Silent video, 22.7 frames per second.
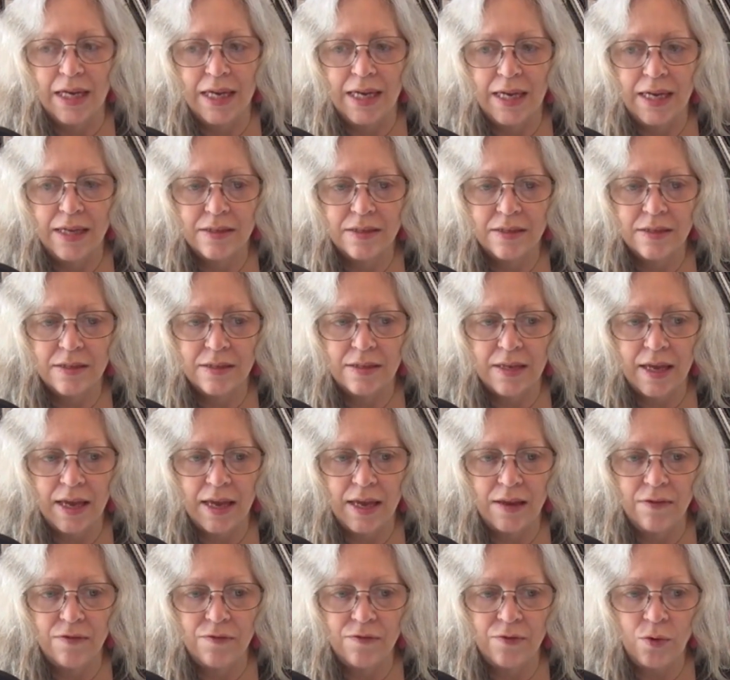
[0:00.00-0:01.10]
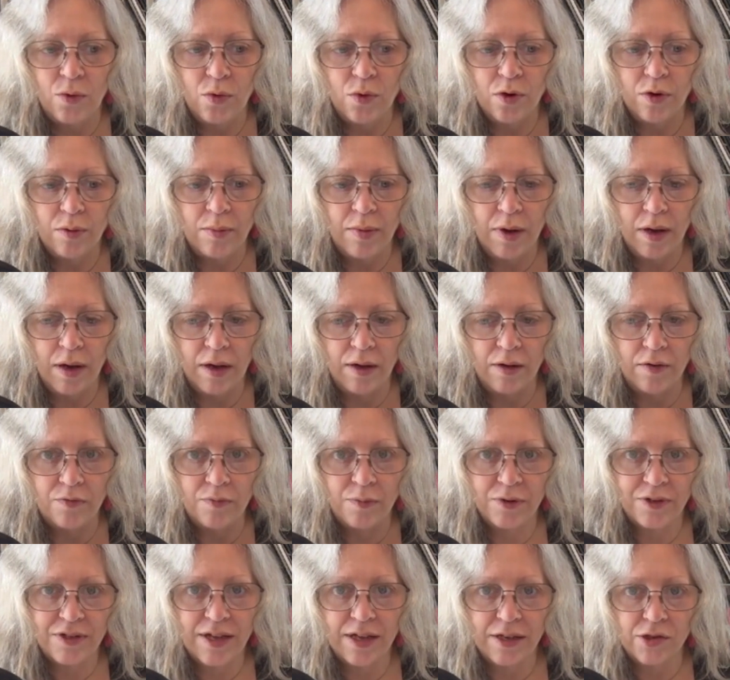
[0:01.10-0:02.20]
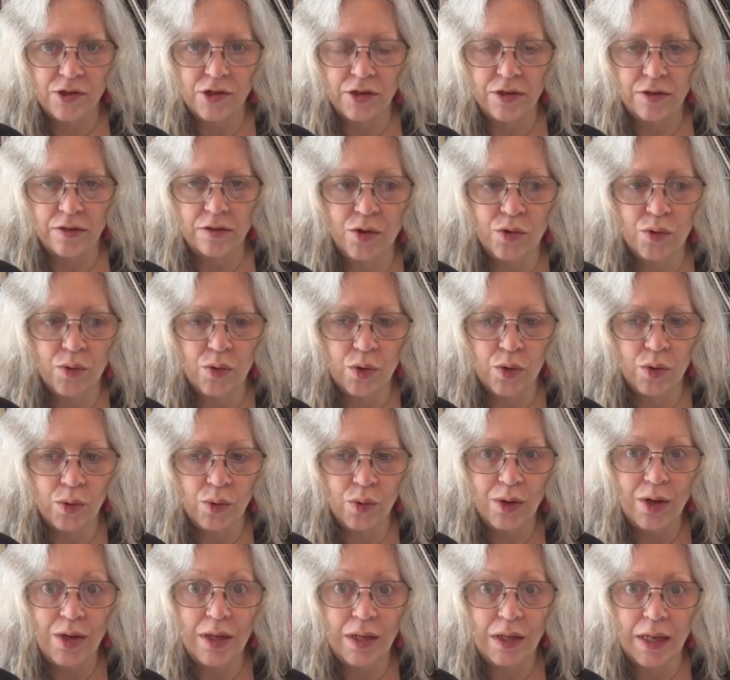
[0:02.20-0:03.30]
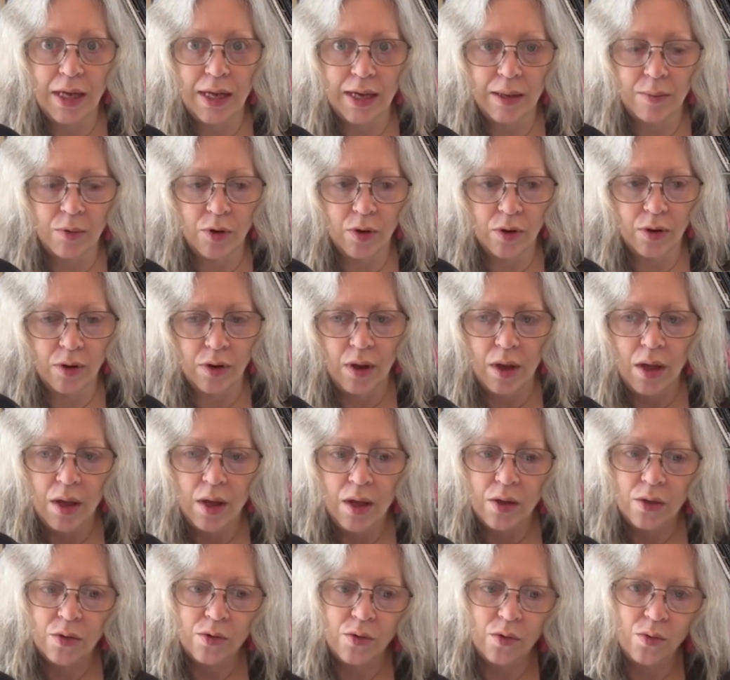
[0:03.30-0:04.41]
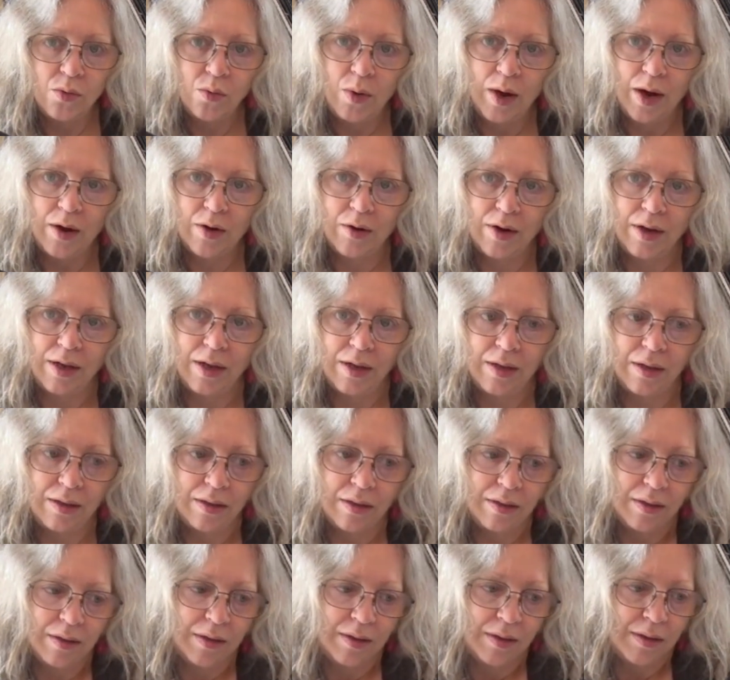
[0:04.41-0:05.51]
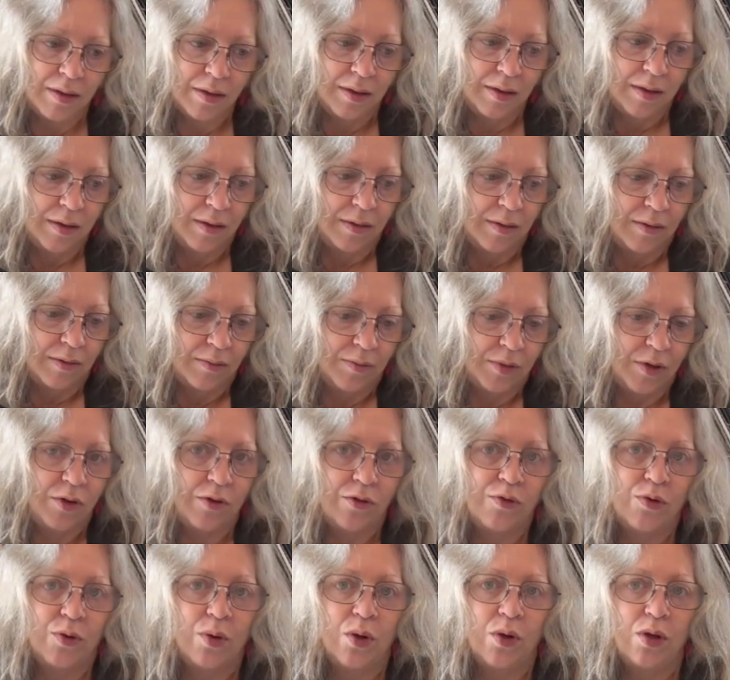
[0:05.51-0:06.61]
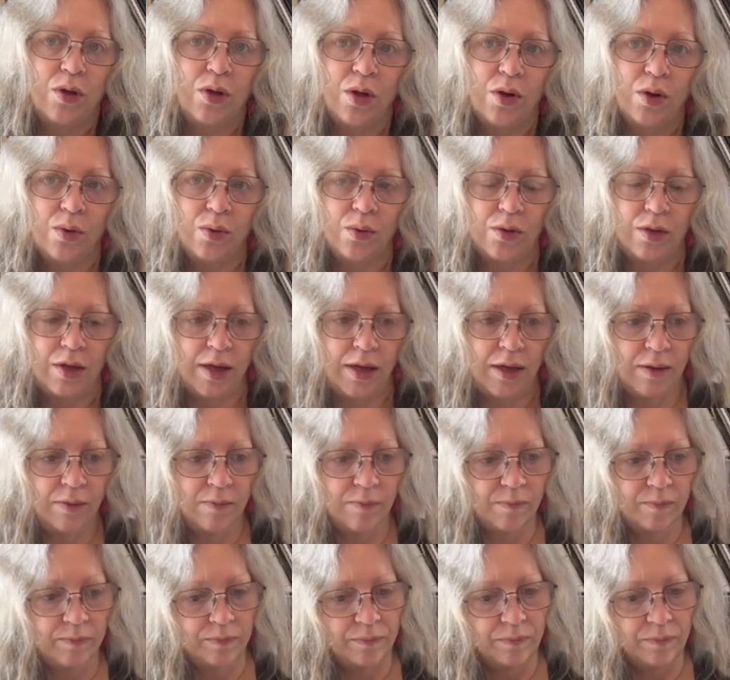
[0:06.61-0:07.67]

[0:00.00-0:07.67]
It's a form of protection through glamour, through wearing beautiful clothing.